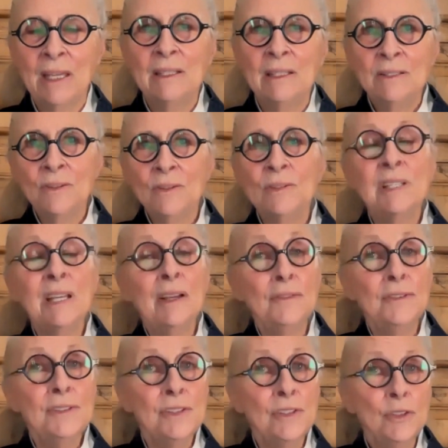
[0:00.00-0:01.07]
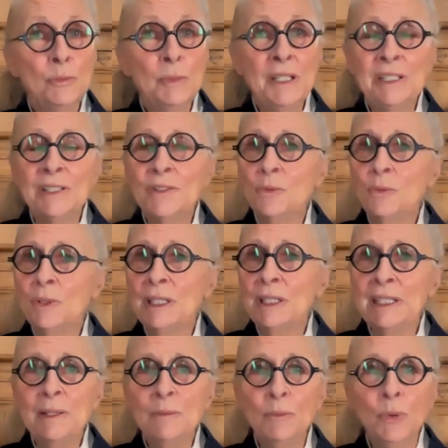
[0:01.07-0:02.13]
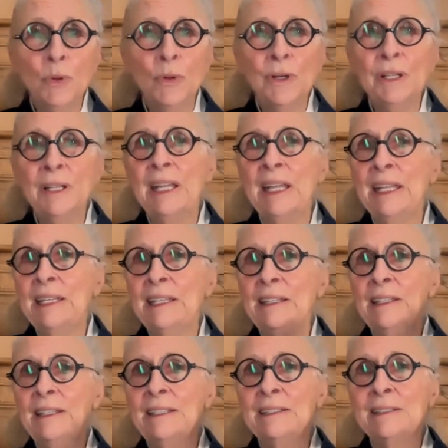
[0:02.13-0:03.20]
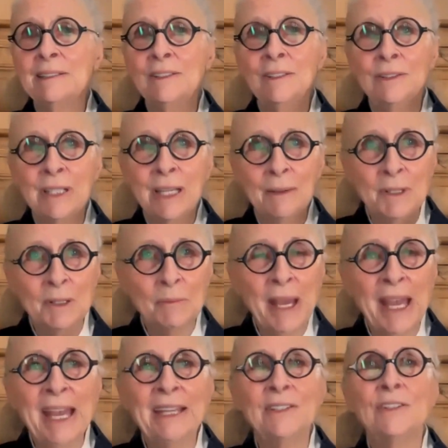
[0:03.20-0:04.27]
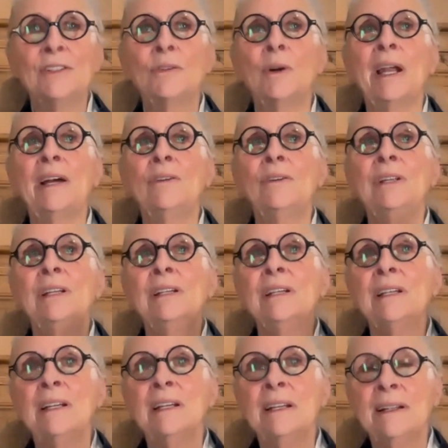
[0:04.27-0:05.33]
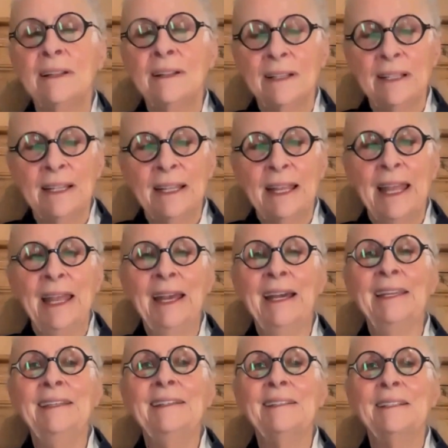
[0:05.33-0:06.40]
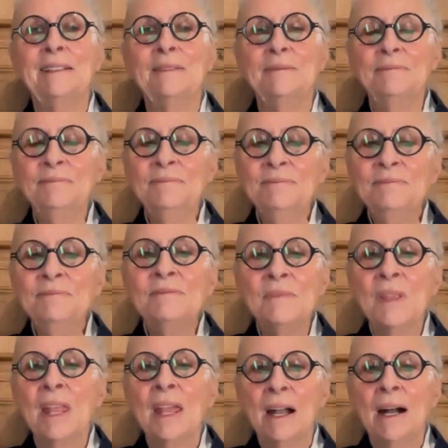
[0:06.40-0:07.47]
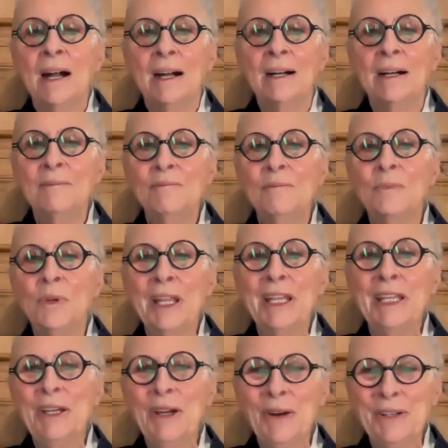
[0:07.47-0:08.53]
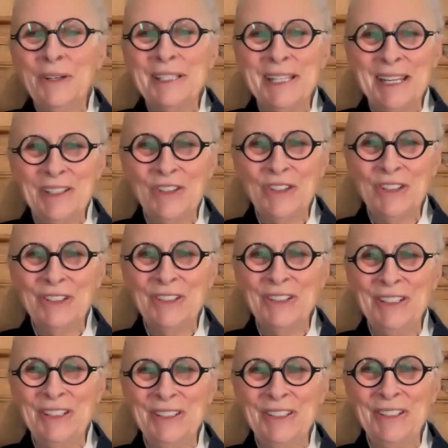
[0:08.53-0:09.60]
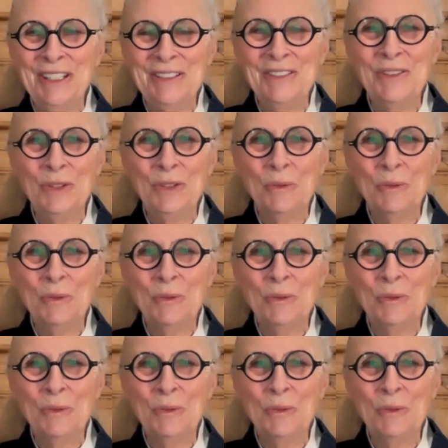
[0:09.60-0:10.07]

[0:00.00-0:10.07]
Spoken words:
So self-attunement is really important, and it is, coming back to grounding and bringing our attention into the